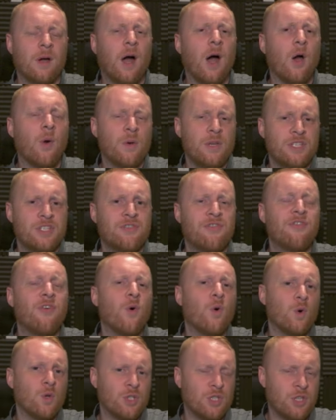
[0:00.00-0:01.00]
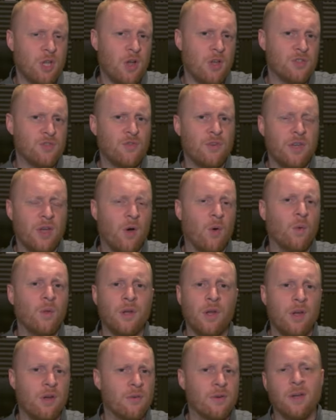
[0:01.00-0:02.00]
oh, it's four stars for your Holy
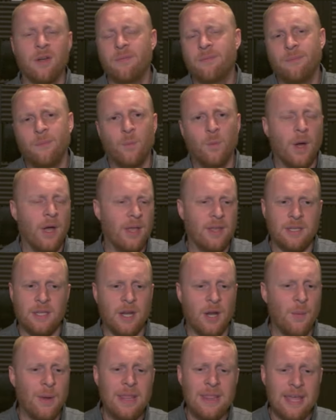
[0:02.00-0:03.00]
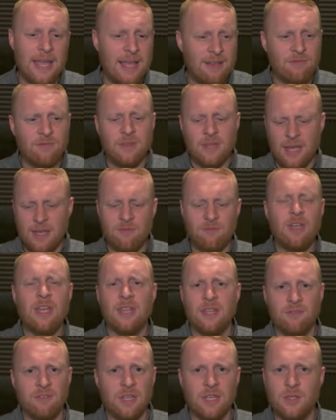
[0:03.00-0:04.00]
Nova. Well, you know, it, it, it
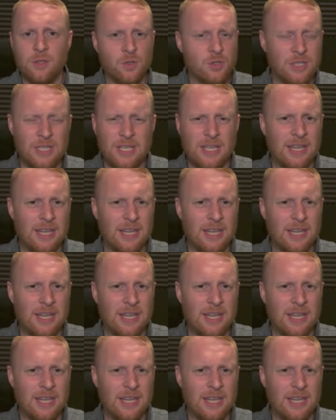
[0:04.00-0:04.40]
really, really does need